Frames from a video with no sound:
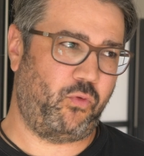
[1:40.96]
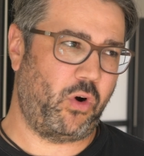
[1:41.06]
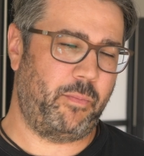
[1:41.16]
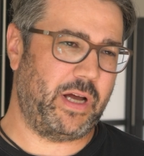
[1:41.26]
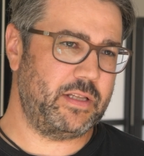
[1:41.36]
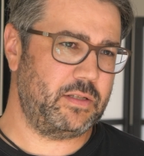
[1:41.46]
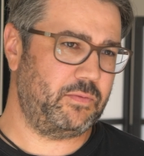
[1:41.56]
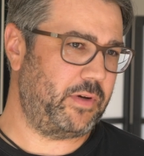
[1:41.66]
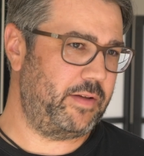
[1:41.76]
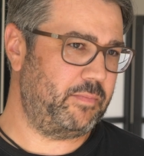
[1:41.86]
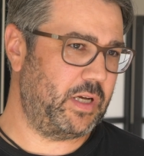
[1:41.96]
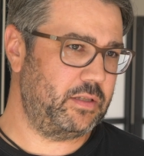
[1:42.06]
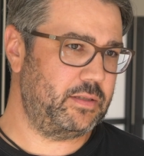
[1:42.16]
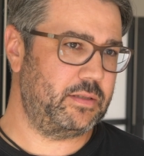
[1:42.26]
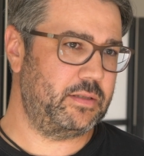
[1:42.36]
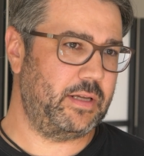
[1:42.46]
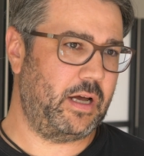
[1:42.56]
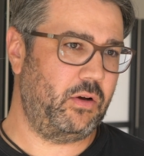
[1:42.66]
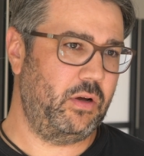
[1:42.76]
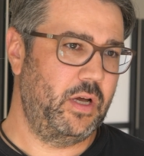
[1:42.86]
5 months
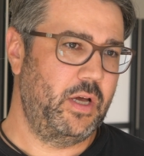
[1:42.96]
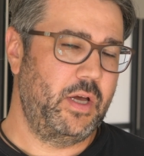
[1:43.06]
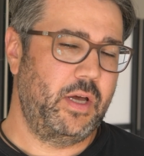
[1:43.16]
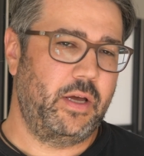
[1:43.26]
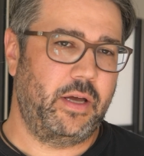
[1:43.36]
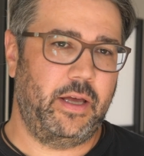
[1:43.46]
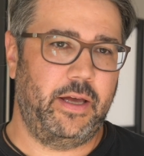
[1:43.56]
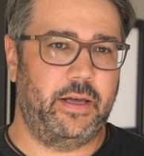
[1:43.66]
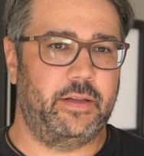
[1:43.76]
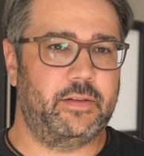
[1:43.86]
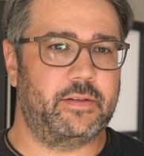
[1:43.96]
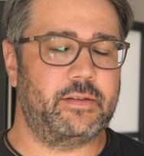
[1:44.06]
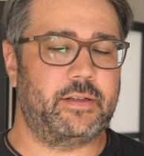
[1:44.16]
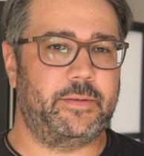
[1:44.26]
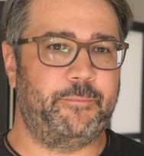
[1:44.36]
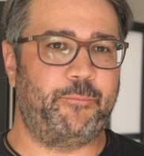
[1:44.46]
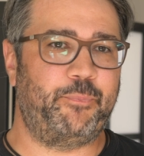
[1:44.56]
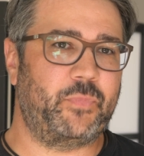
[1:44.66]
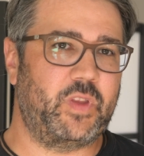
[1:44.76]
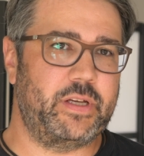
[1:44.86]
now, and
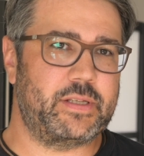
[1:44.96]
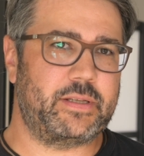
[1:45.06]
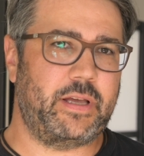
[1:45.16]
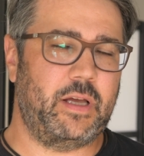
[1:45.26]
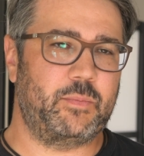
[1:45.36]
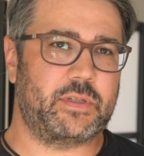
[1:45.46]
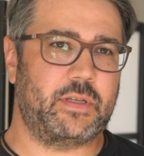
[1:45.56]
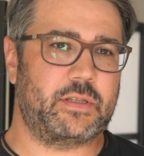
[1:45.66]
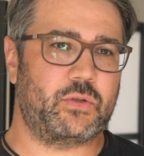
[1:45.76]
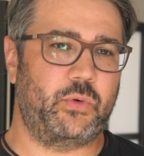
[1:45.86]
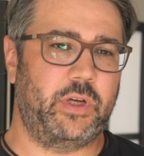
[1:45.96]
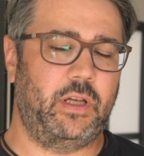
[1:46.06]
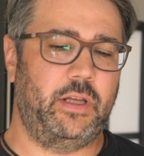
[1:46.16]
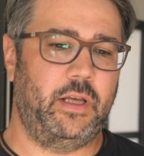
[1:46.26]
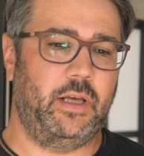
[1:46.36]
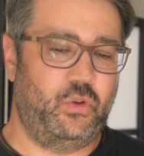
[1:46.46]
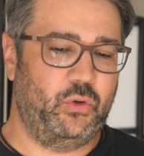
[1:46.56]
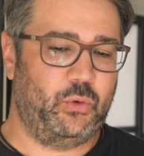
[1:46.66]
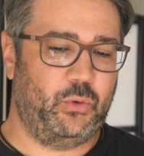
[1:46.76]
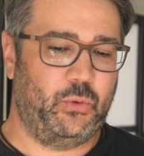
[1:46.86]
this helps us really
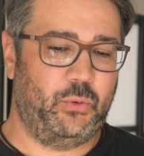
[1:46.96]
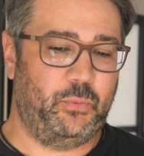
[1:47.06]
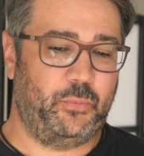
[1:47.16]
to